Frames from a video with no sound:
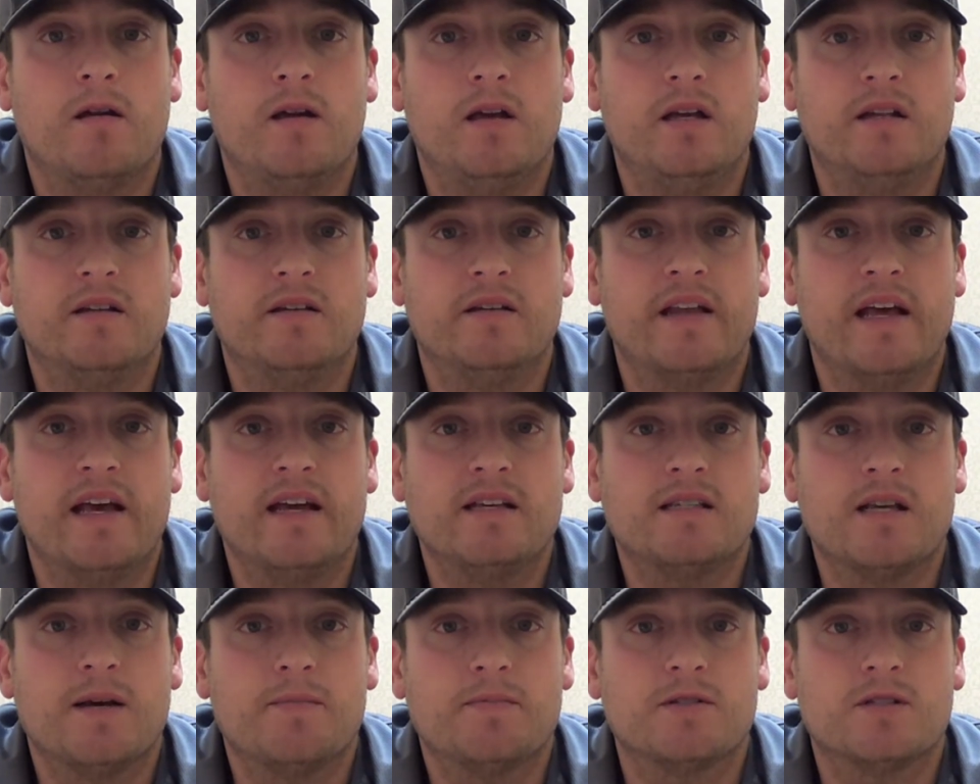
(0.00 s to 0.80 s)
In
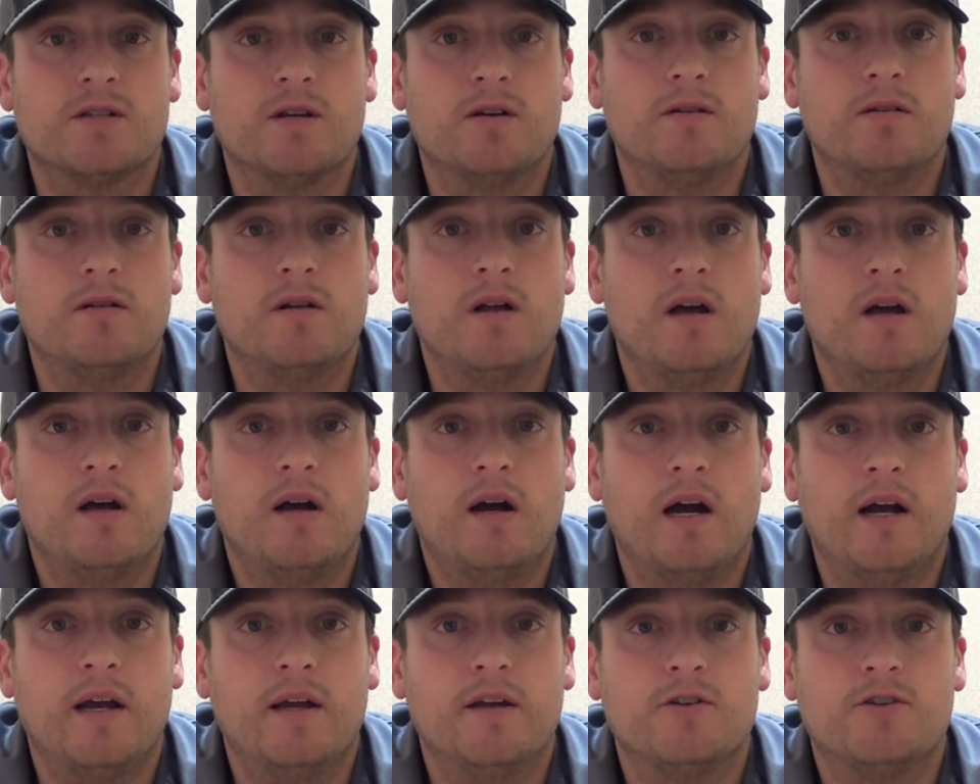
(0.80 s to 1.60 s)
today's episode,
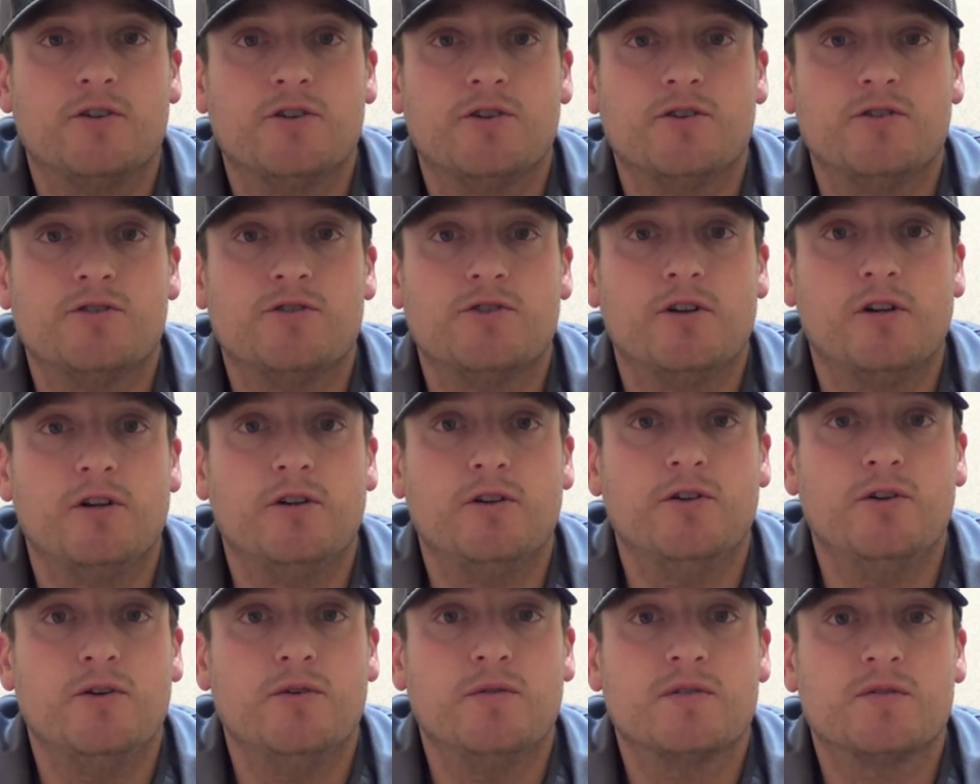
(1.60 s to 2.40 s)
I introduce you to
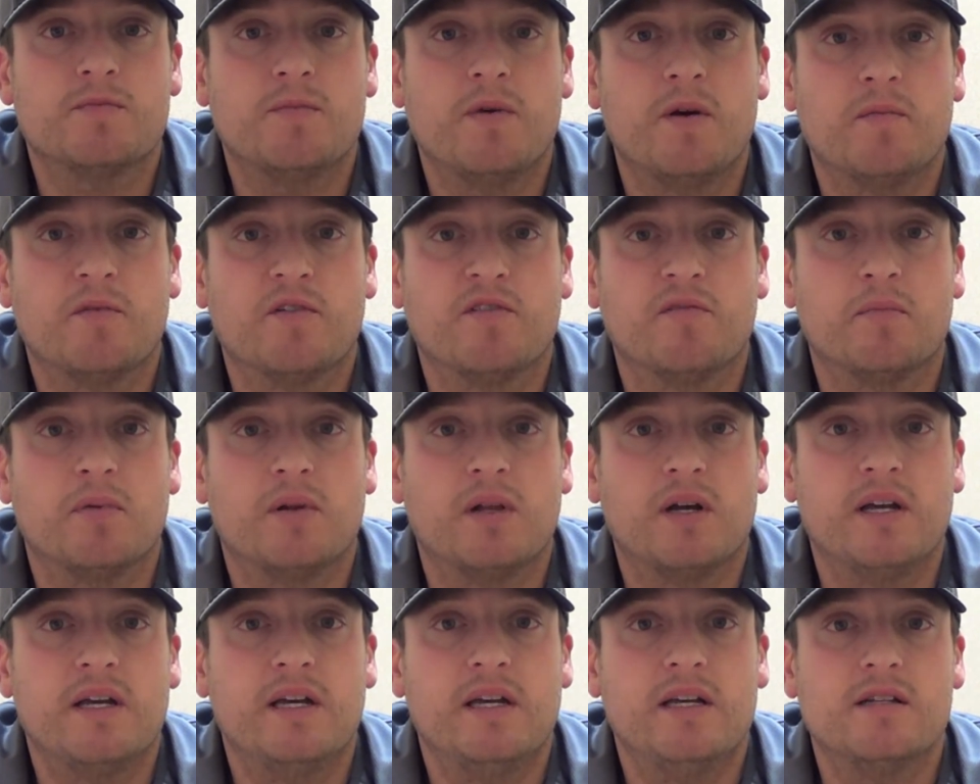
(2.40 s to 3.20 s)
the newest member of
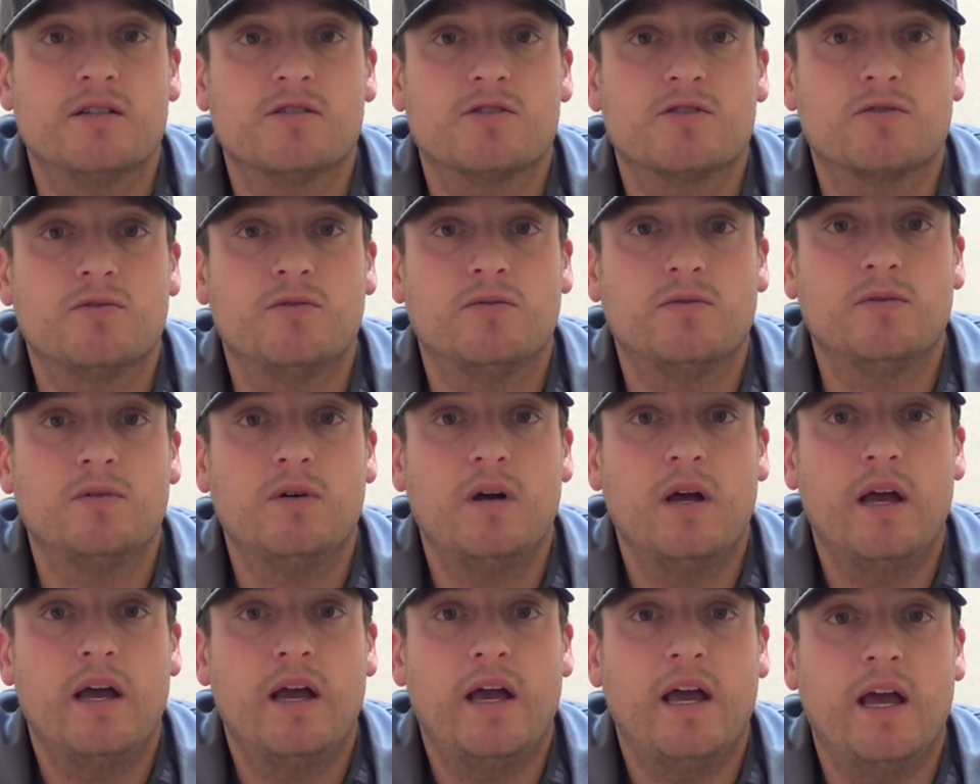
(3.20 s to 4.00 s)
Playing in
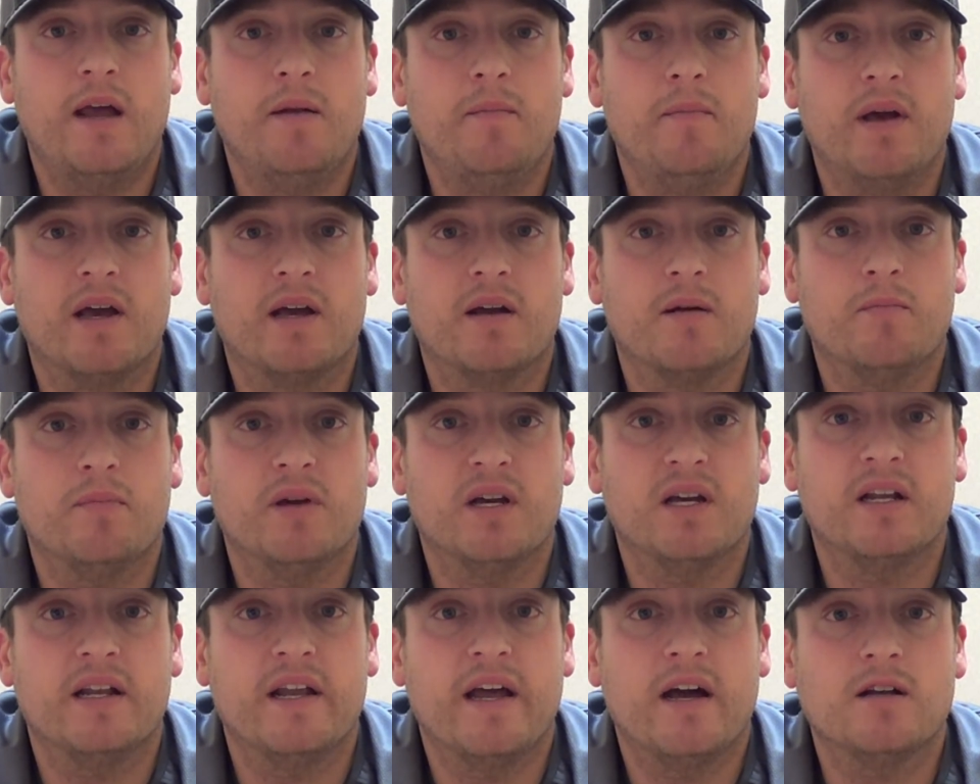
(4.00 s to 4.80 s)
School and make a
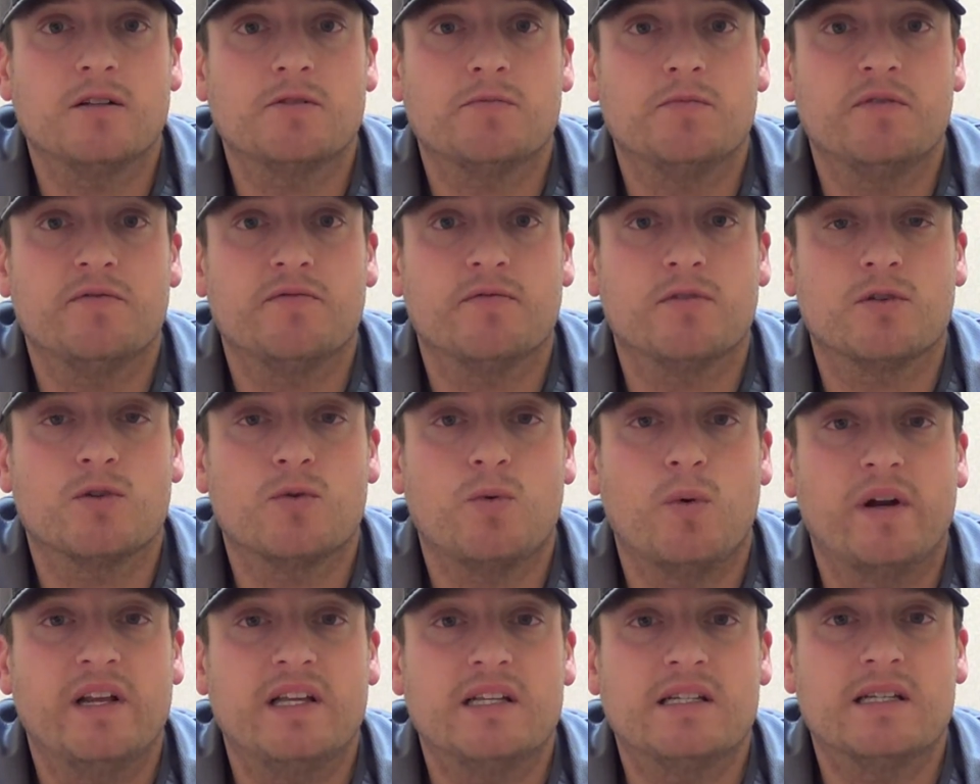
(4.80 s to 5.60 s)
big announcement for
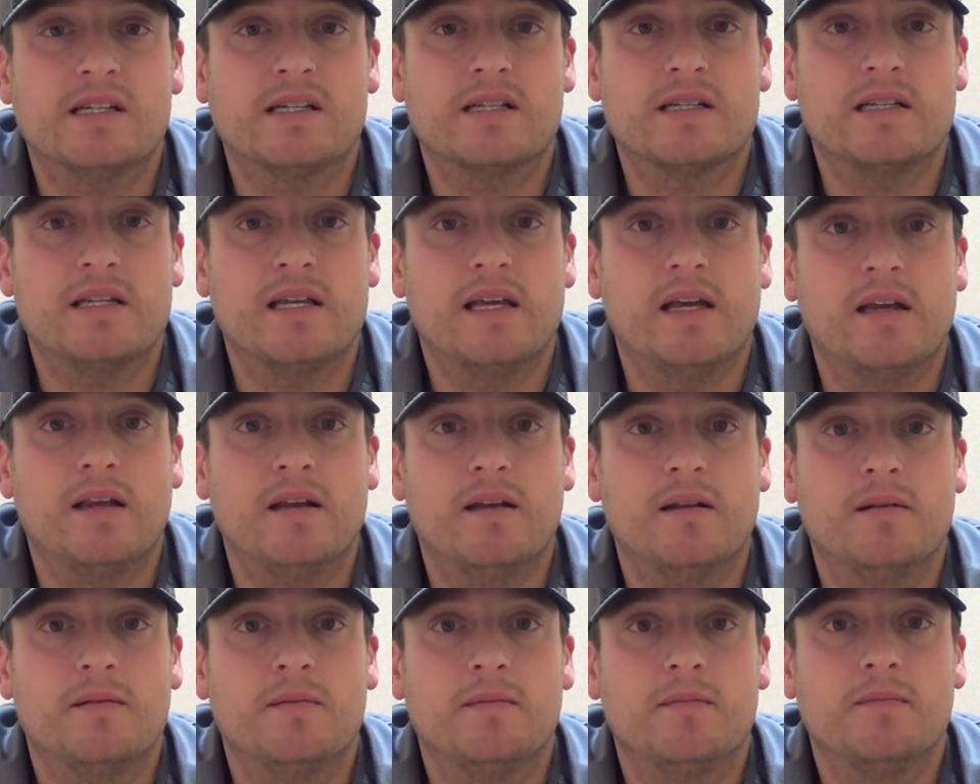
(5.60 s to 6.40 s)

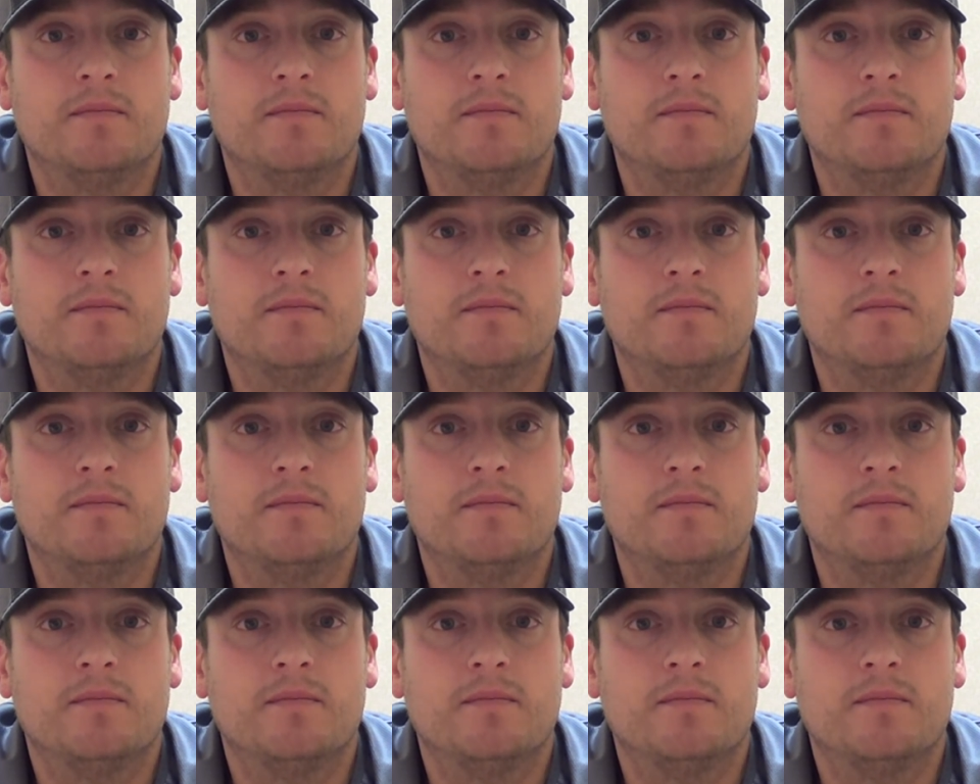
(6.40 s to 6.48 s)
2016.